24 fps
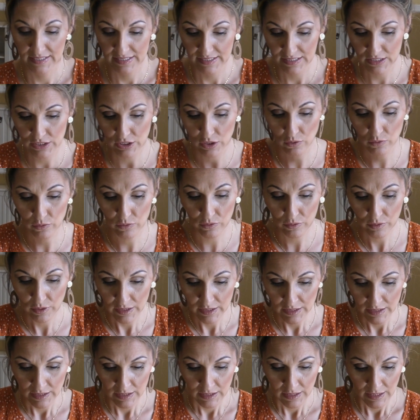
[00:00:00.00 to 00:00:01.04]
So
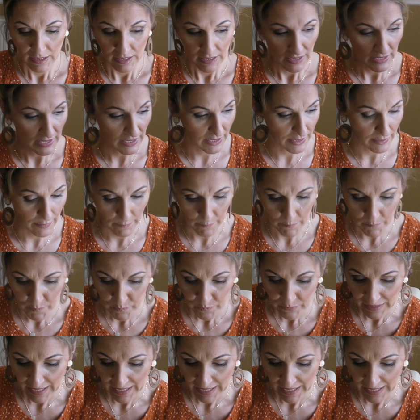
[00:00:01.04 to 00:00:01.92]
um,